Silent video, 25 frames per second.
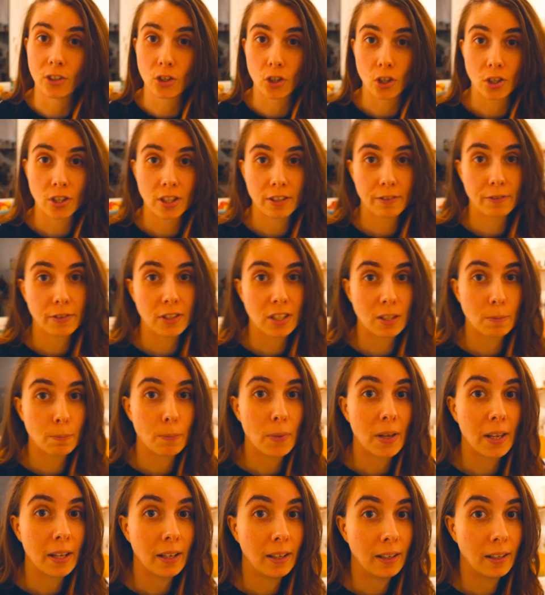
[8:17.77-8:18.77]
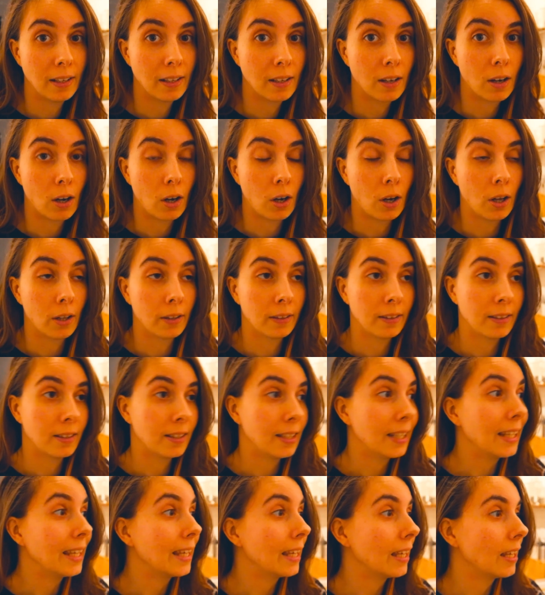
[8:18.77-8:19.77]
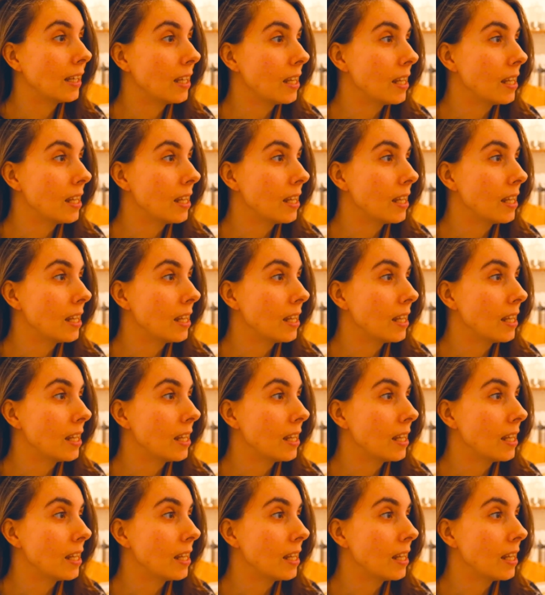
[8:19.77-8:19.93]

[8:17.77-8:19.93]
Josef has been on the